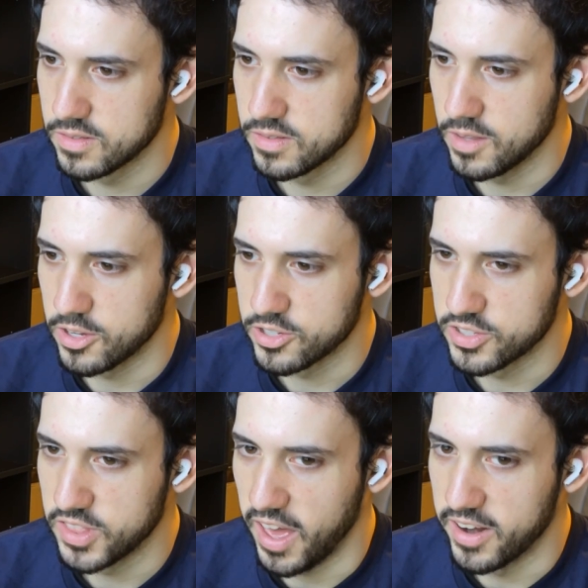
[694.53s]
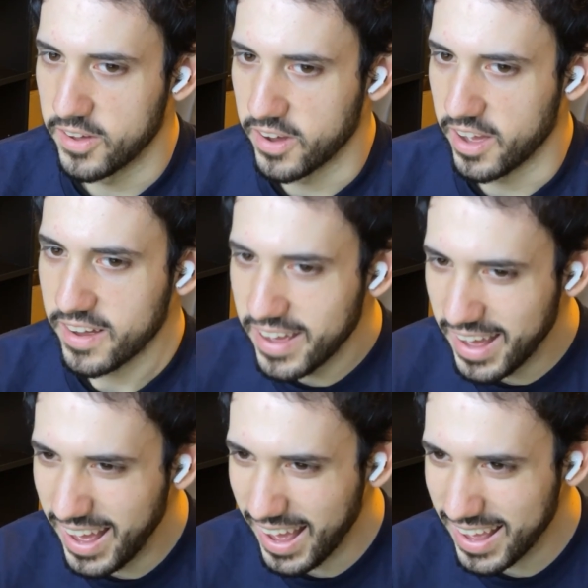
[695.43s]
No, she's dead. Okay.
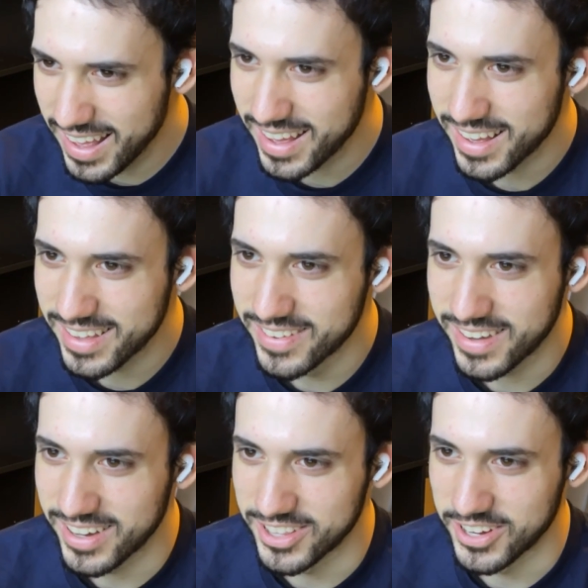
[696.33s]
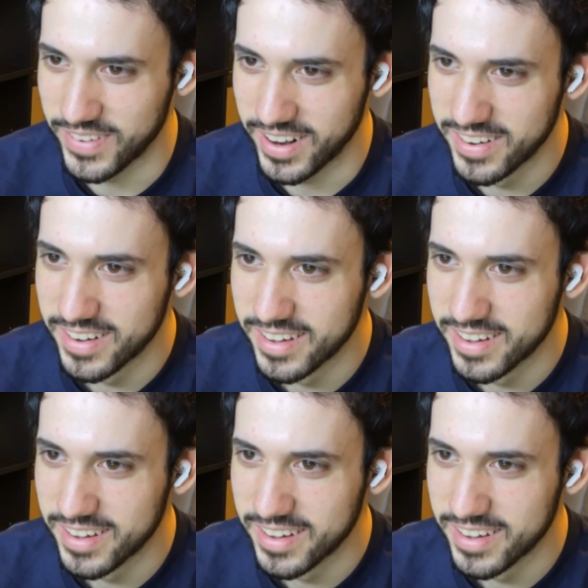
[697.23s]
You killed her, bro.